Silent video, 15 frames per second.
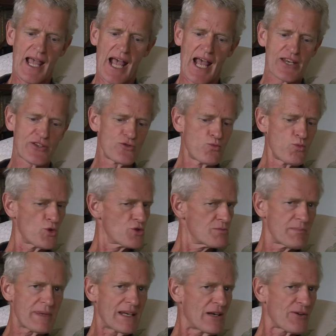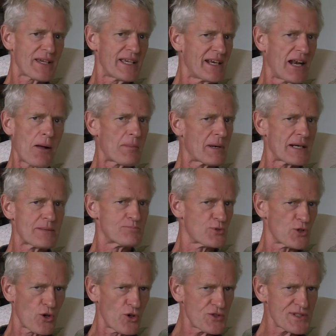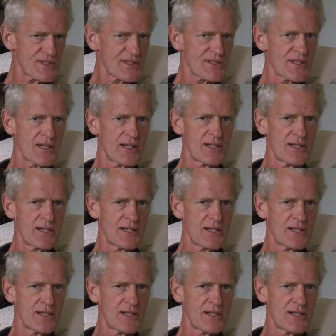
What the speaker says: And you wouldn't be looking up librus,